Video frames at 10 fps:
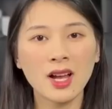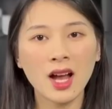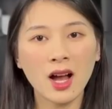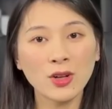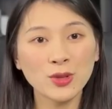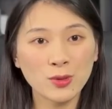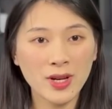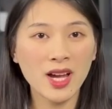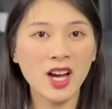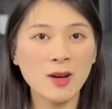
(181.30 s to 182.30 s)
How do we
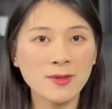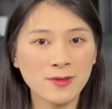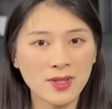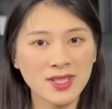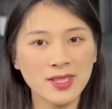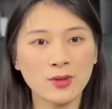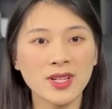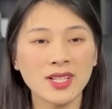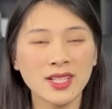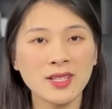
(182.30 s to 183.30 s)
help friends
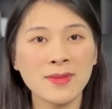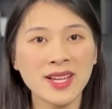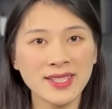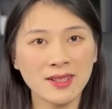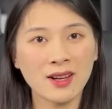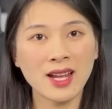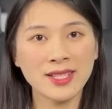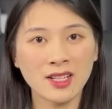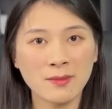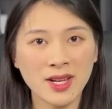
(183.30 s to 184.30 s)
quickly master ASIC
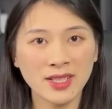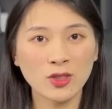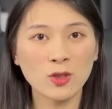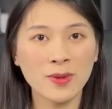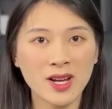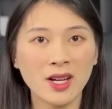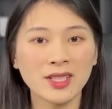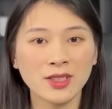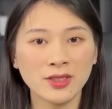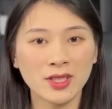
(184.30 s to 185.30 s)
miner repair
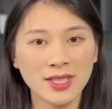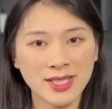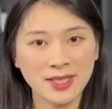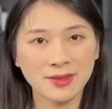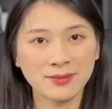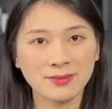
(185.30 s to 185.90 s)
technology?